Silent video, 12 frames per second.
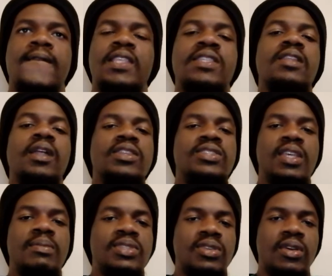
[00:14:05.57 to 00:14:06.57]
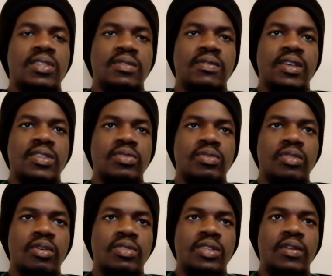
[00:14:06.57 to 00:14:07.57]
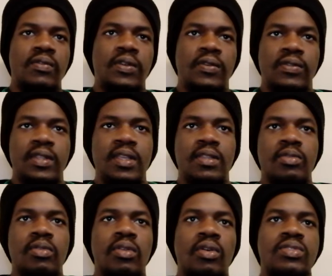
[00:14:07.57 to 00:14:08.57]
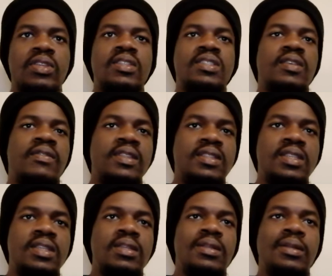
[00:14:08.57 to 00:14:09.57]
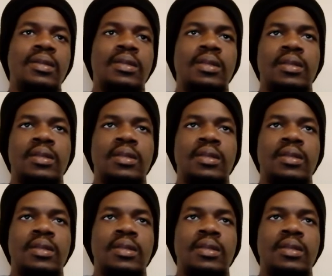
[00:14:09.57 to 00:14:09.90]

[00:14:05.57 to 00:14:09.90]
This is not the same CR7 as 2015, 2017.